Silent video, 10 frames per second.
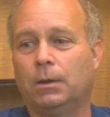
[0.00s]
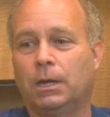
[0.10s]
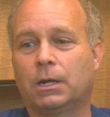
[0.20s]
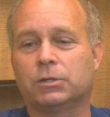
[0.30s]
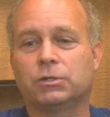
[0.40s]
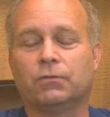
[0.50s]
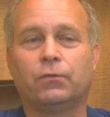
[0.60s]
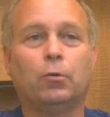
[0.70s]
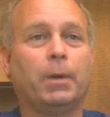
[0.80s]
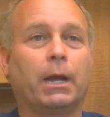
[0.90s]
Because the
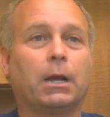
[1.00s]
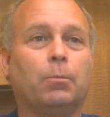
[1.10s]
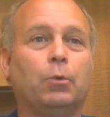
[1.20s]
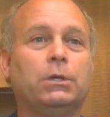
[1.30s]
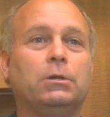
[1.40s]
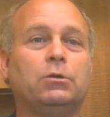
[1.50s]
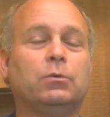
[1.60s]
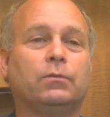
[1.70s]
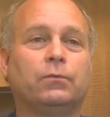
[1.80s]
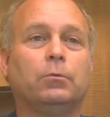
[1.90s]
full backup, we didn't
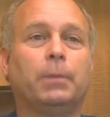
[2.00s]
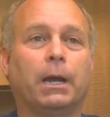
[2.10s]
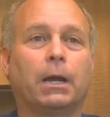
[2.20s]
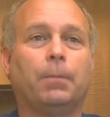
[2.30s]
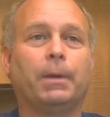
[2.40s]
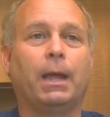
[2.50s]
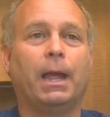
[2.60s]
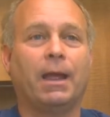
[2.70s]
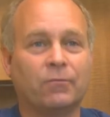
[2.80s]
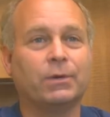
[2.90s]
do a full backup
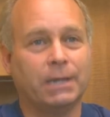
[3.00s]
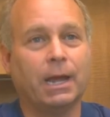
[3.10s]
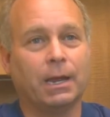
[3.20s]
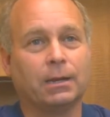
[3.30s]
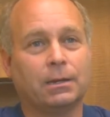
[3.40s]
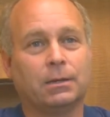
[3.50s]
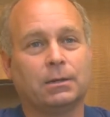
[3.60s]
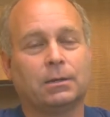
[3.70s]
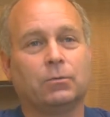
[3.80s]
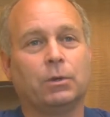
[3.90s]
every day.
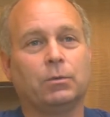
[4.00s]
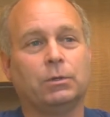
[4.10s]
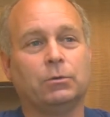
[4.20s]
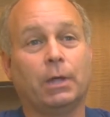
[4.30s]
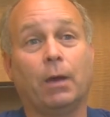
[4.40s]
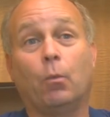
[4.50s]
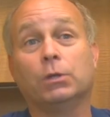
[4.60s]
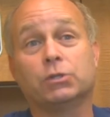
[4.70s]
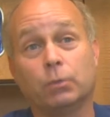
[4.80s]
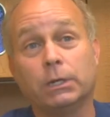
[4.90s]
We would do that
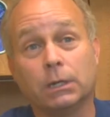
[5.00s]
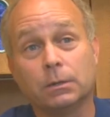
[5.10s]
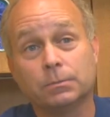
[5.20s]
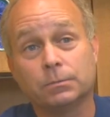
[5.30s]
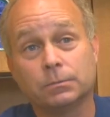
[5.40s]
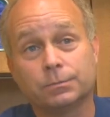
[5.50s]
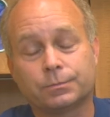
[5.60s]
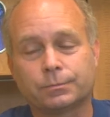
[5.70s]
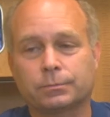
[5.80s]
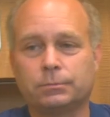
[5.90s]
once a week.
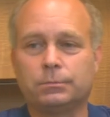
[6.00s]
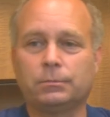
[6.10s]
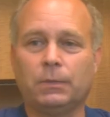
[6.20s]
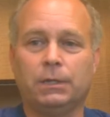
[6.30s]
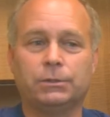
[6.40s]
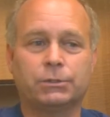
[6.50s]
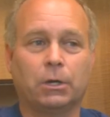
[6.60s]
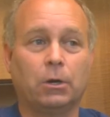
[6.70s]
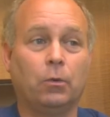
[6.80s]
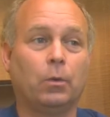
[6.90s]

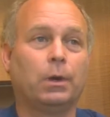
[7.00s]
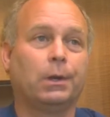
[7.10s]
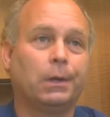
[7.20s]
So,